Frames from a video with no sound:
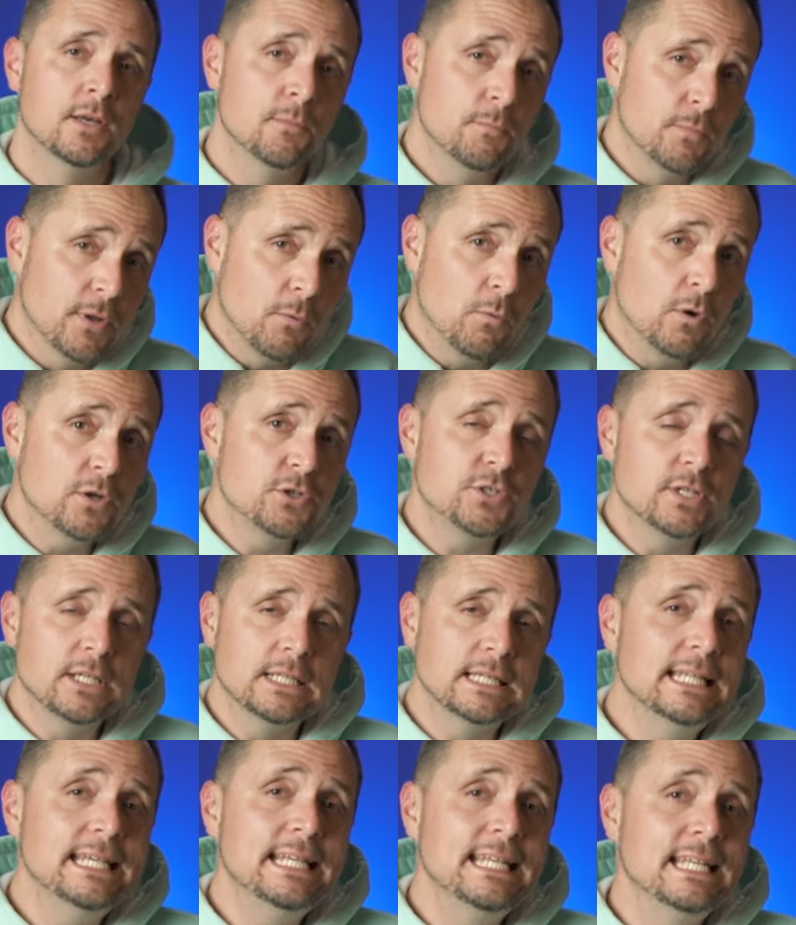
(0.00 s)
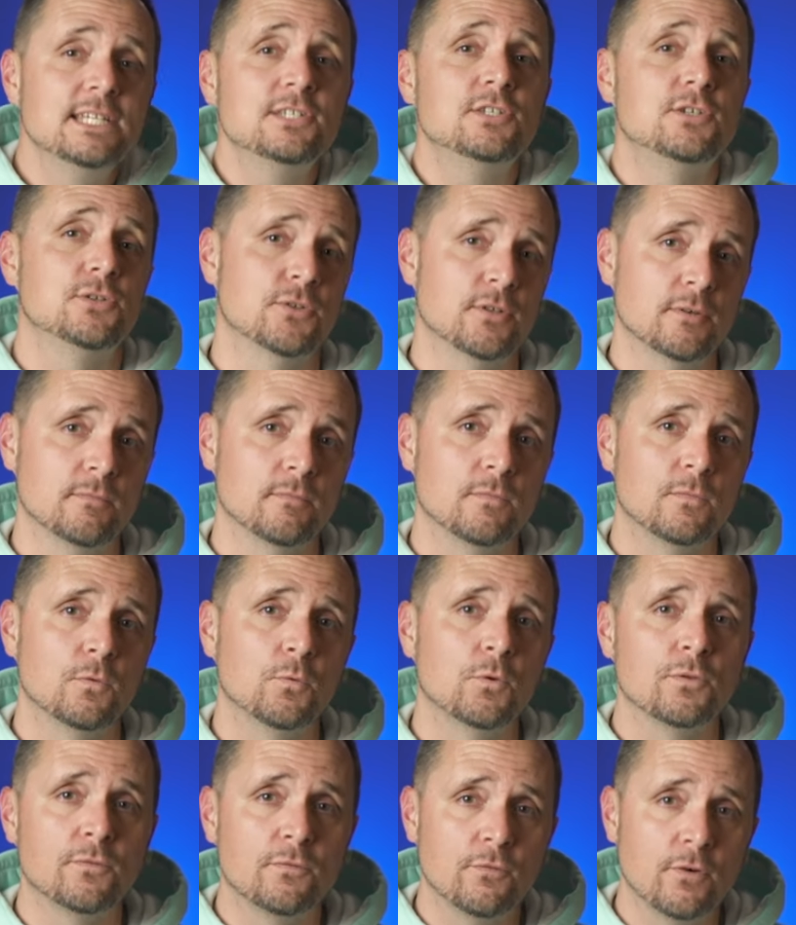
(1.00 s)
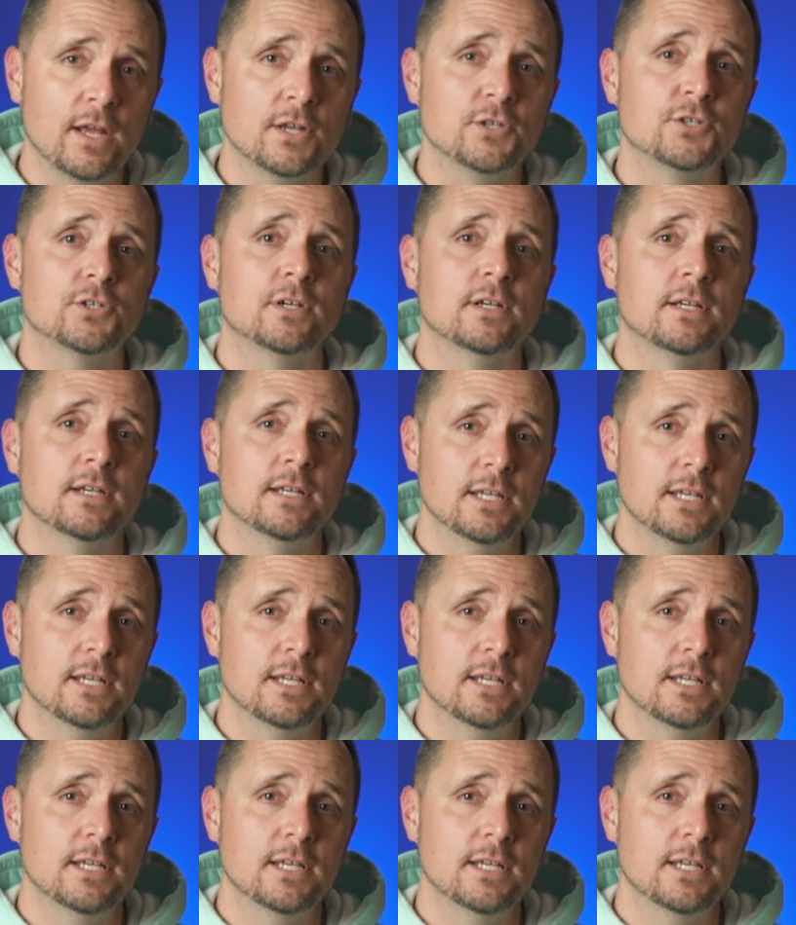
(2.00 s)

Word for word: but I want you to lean into them with fresh